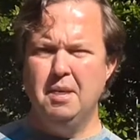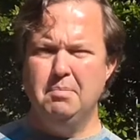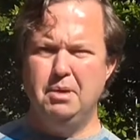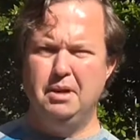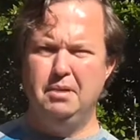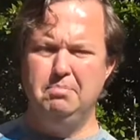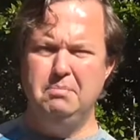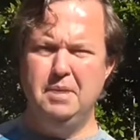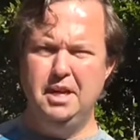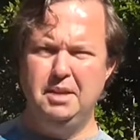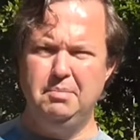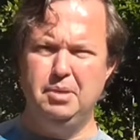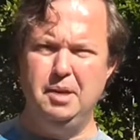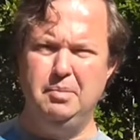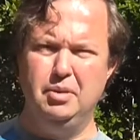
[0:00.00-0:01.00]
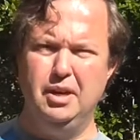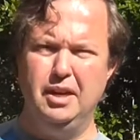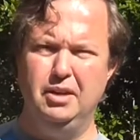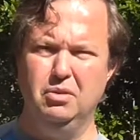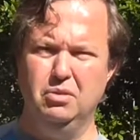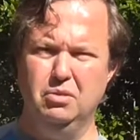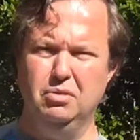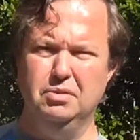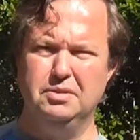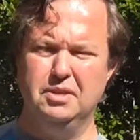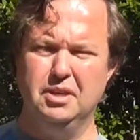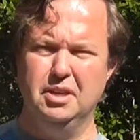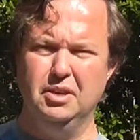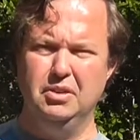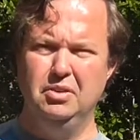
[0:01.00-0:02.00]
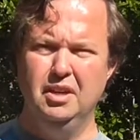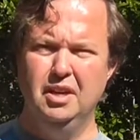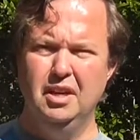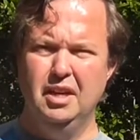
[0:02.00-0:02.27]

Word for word: But many people had also